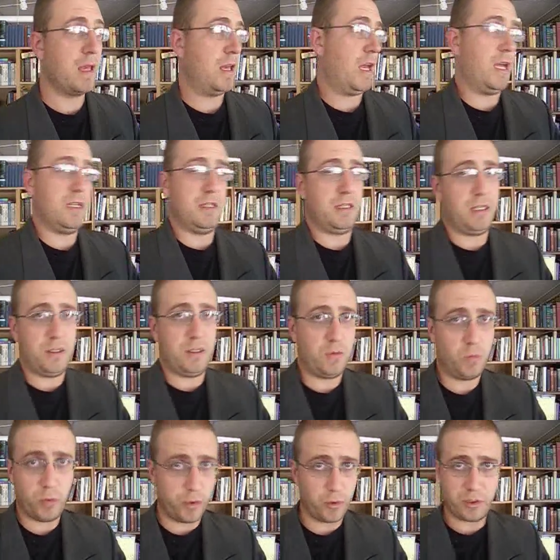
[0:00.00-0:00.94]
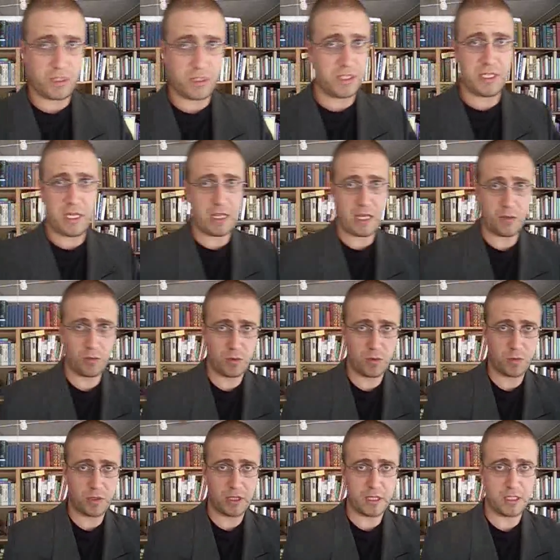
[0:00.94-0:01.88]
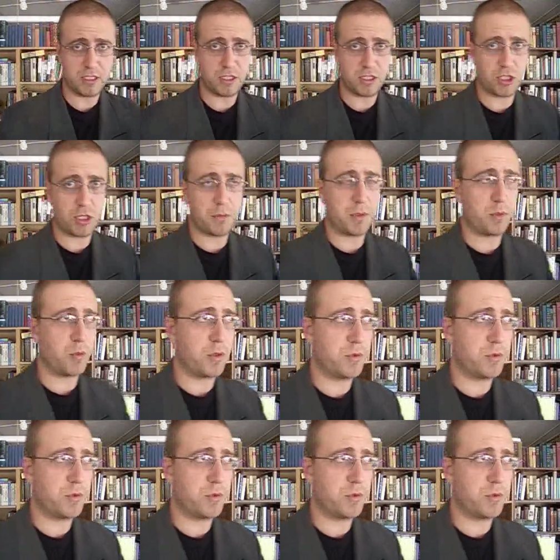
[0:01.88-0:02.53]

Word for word: And indeed, we wouldn't say that, would we, ladies and gentlemen?